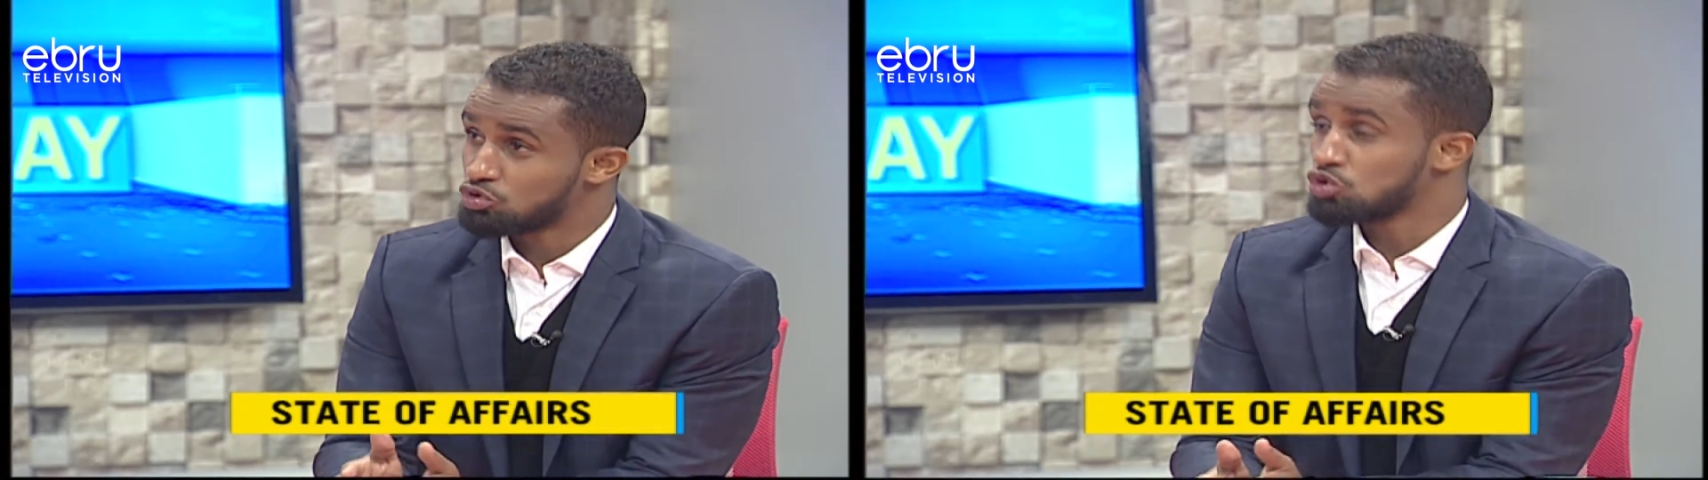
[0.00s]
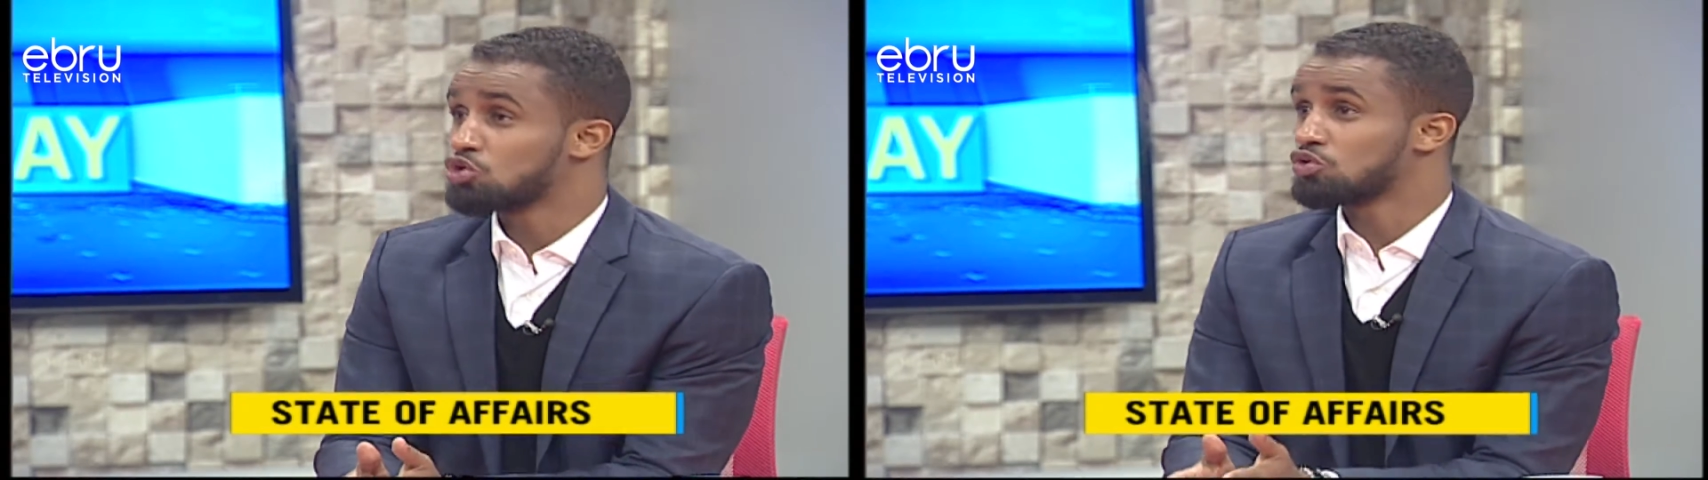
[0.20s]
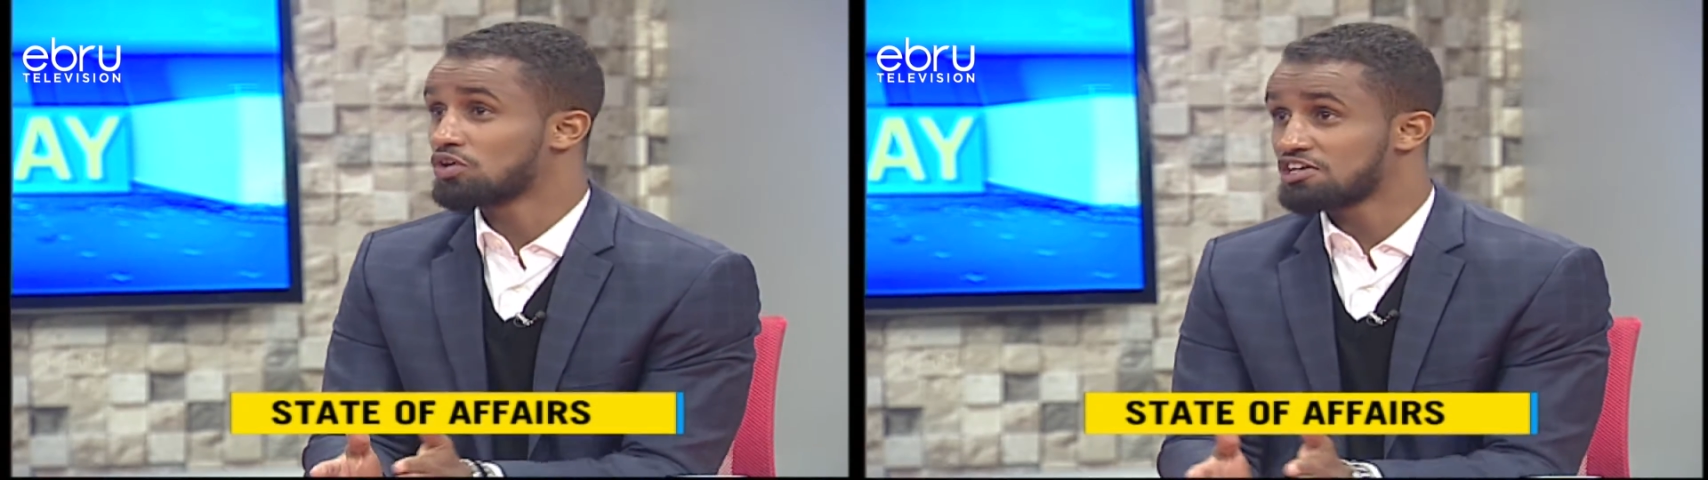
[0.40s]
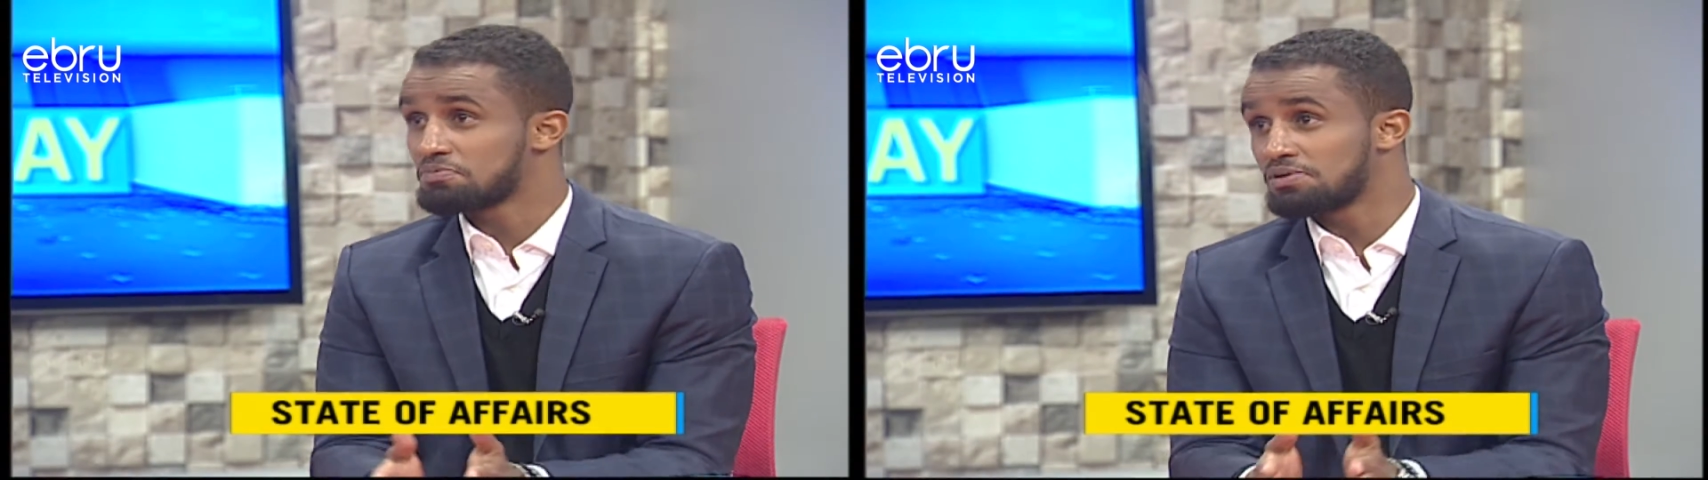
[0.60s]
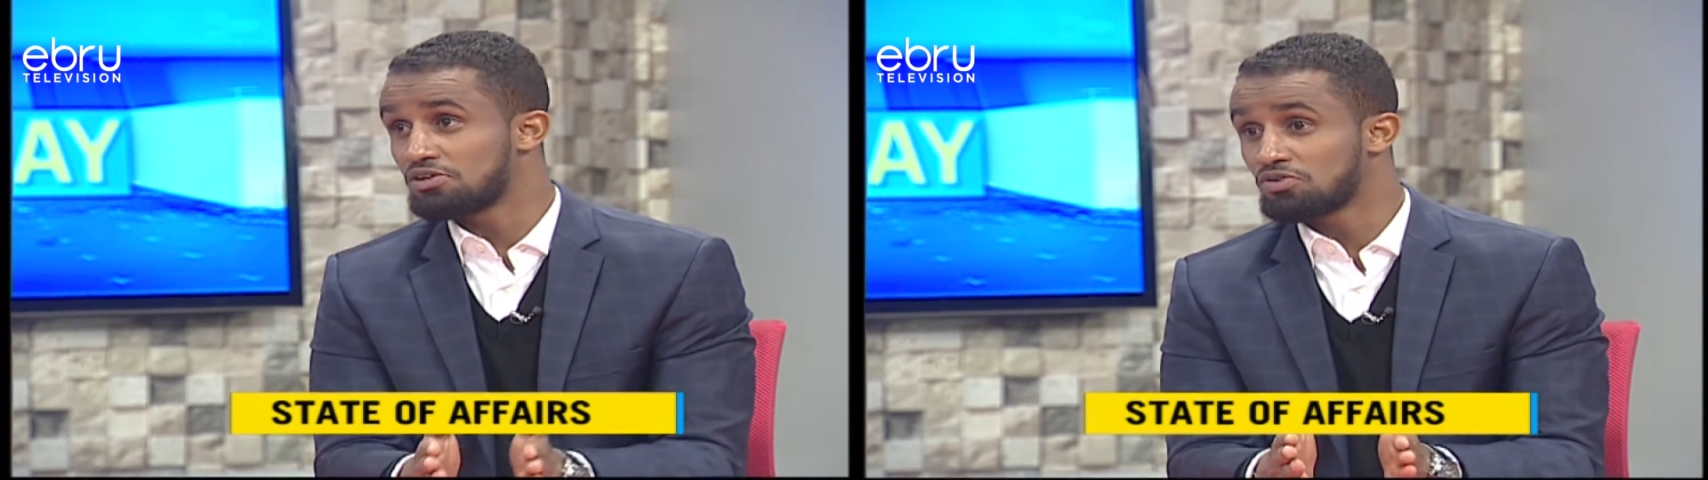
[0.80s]
Tuju has
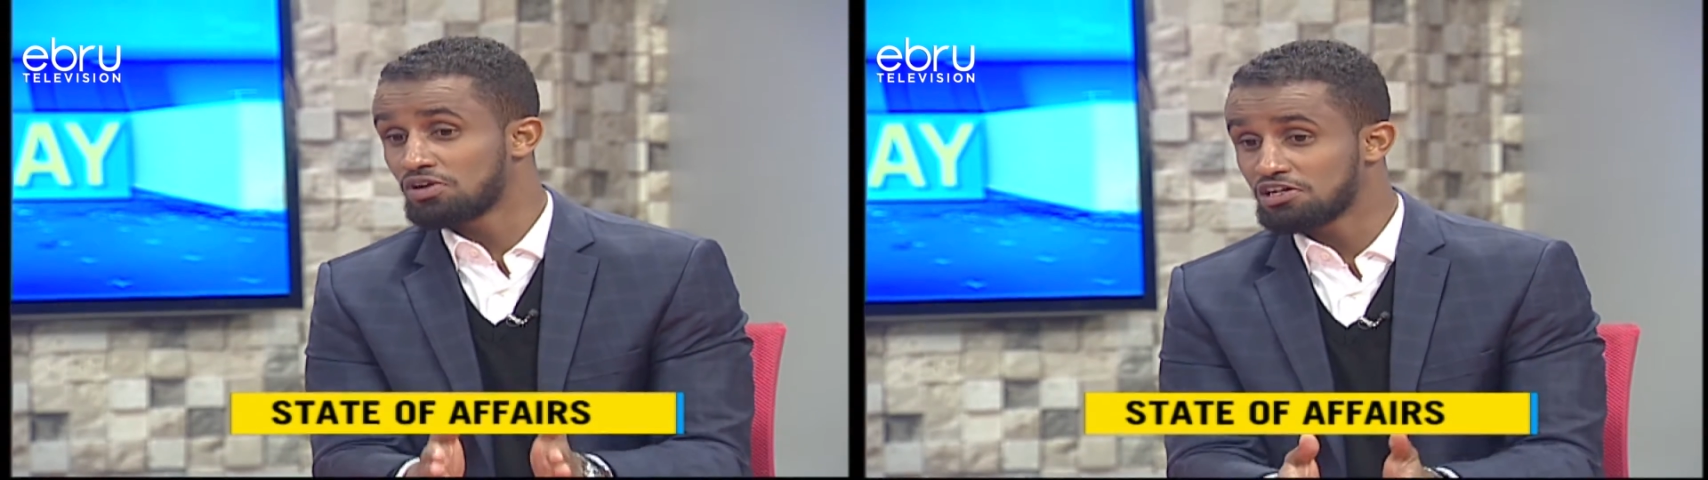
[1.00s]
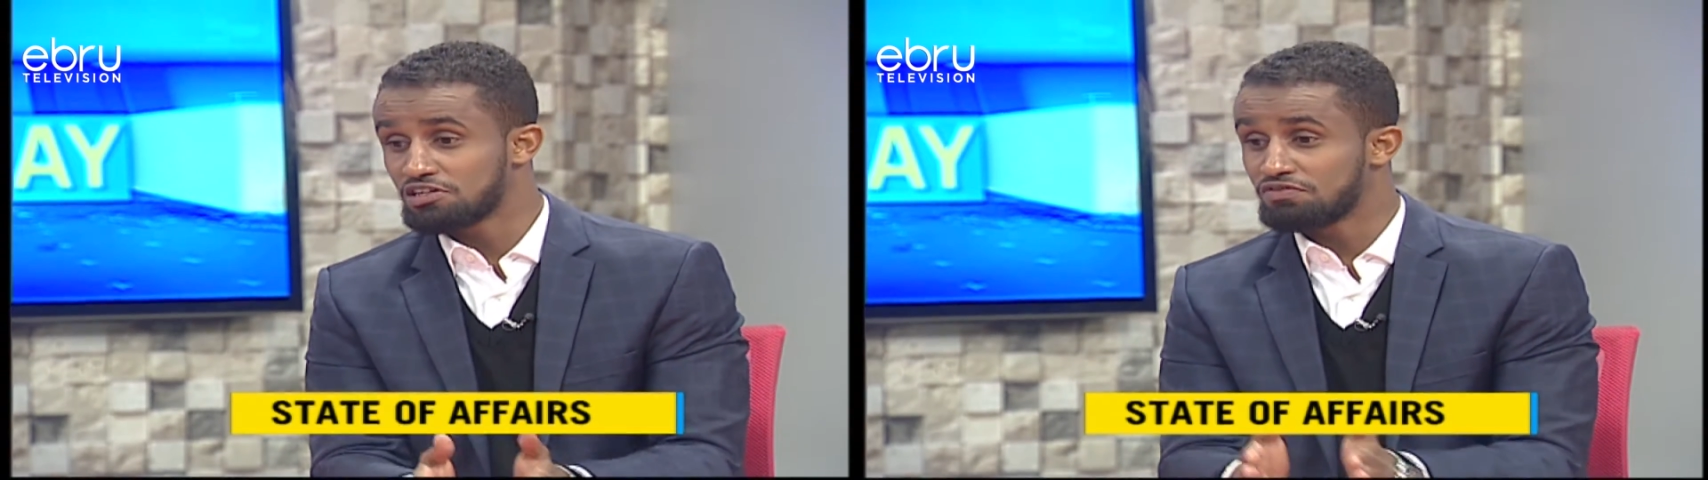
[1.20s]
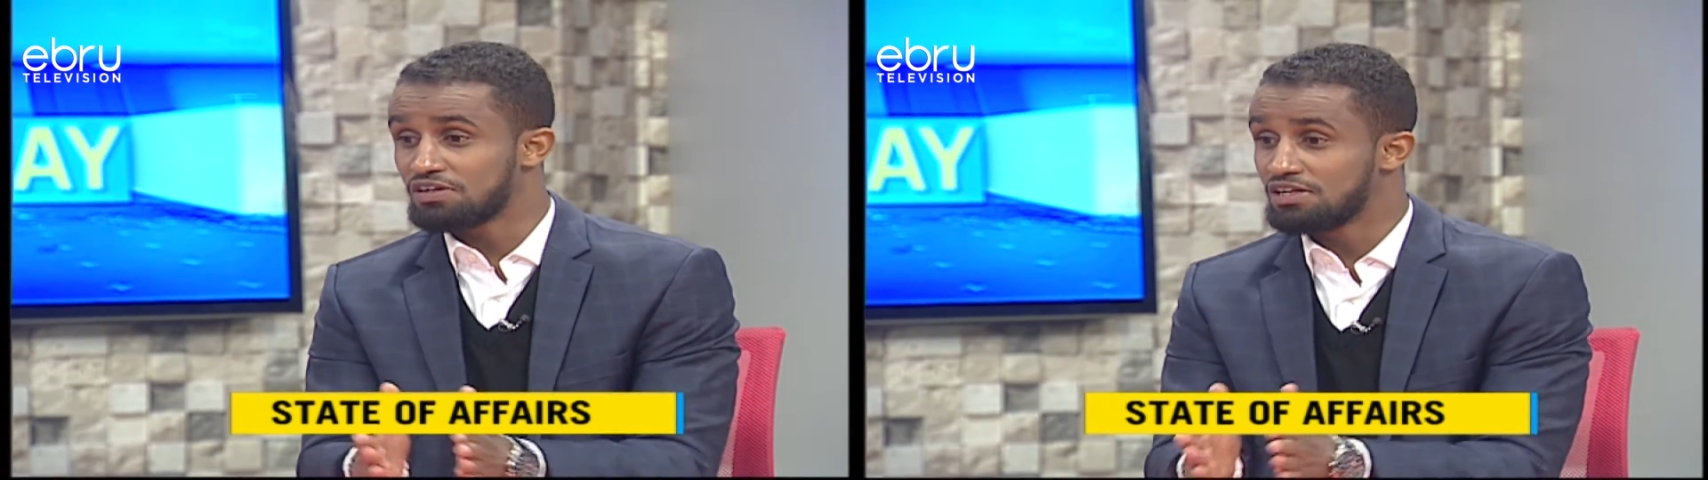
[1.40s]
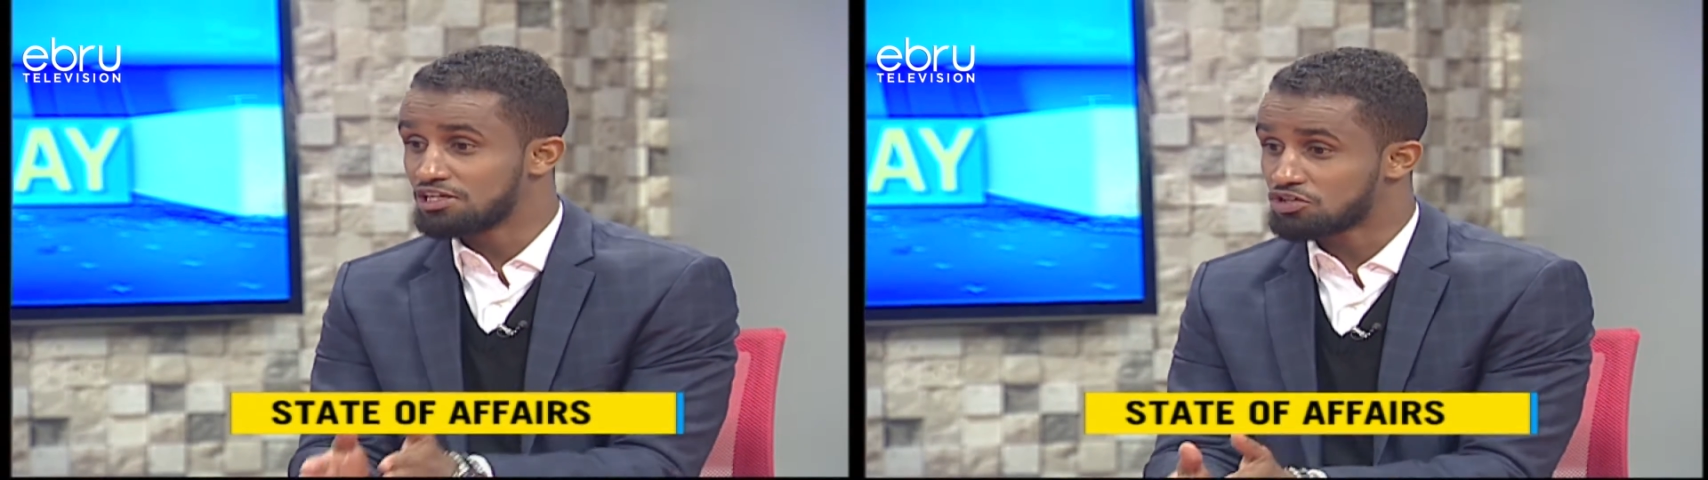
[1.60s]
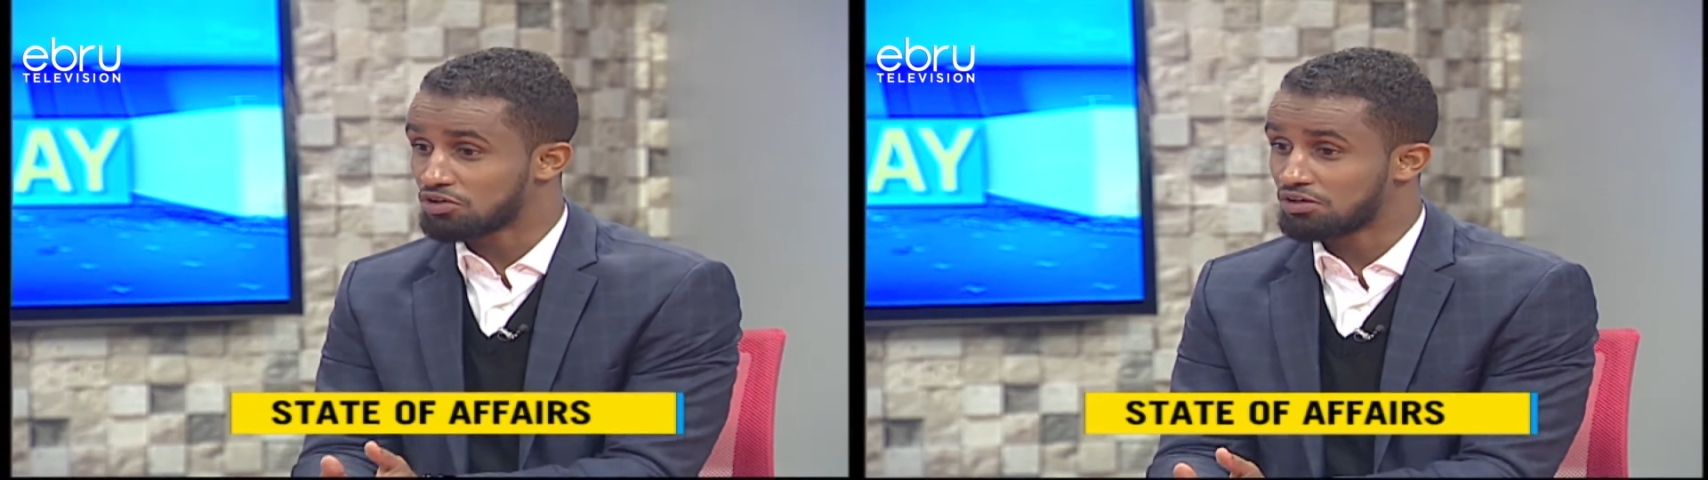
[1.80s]
been relatively
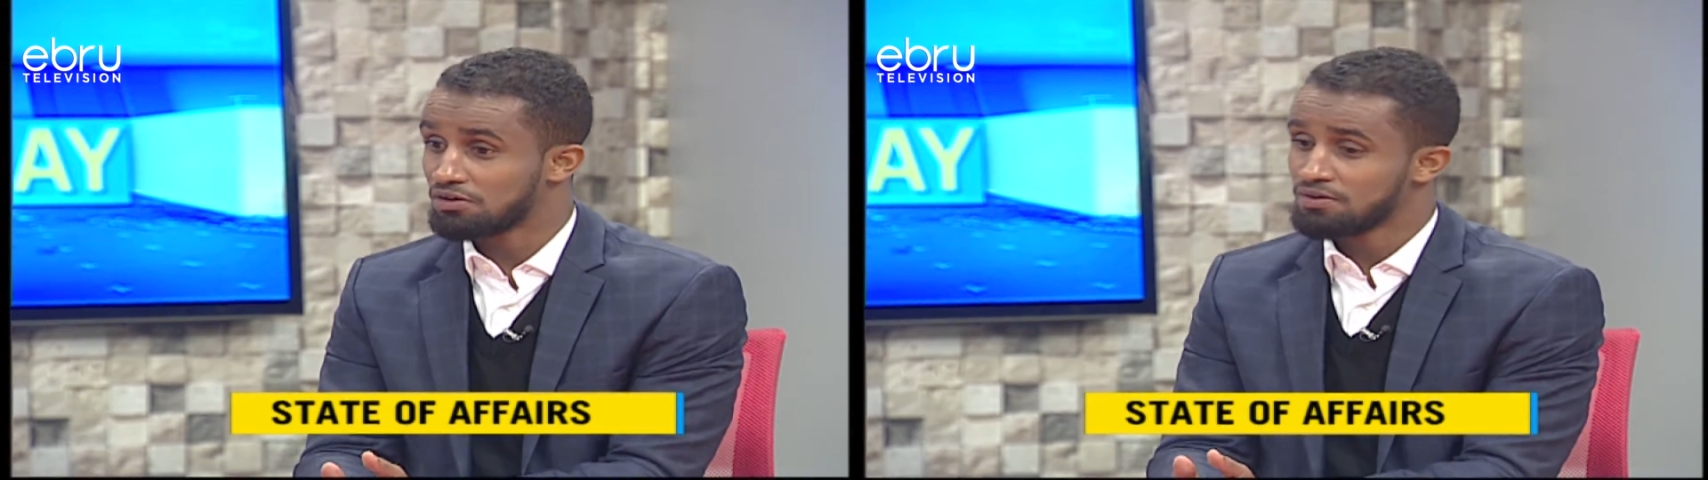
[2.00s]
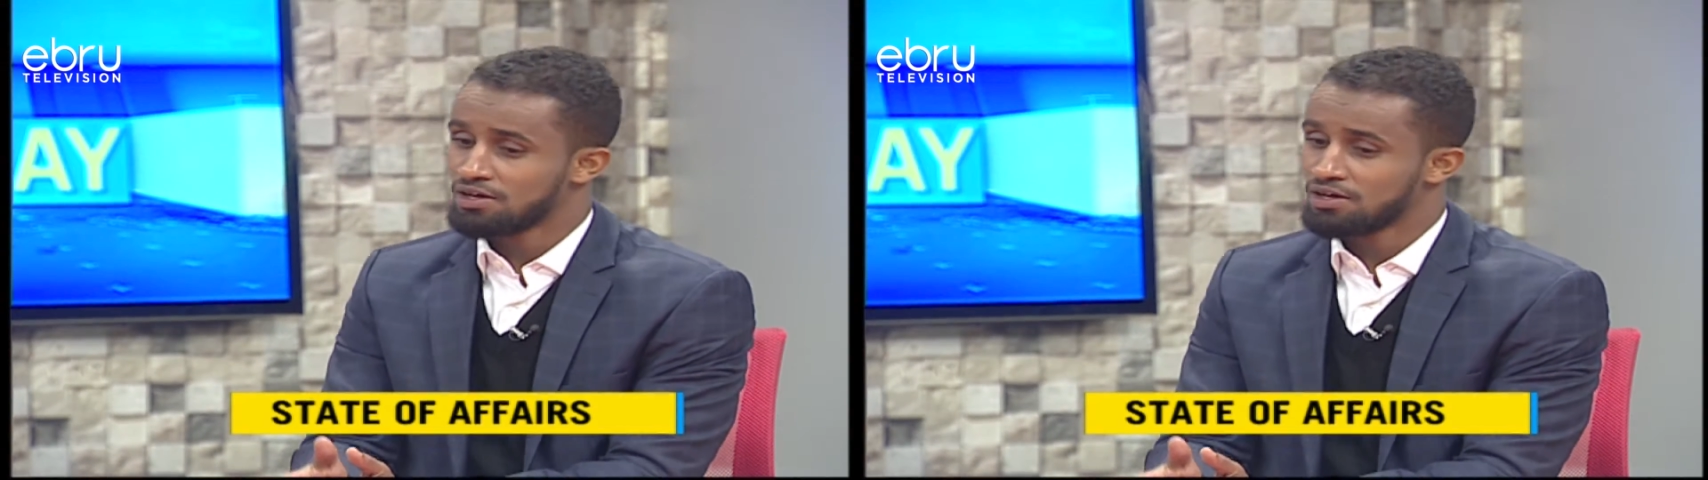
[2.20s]
little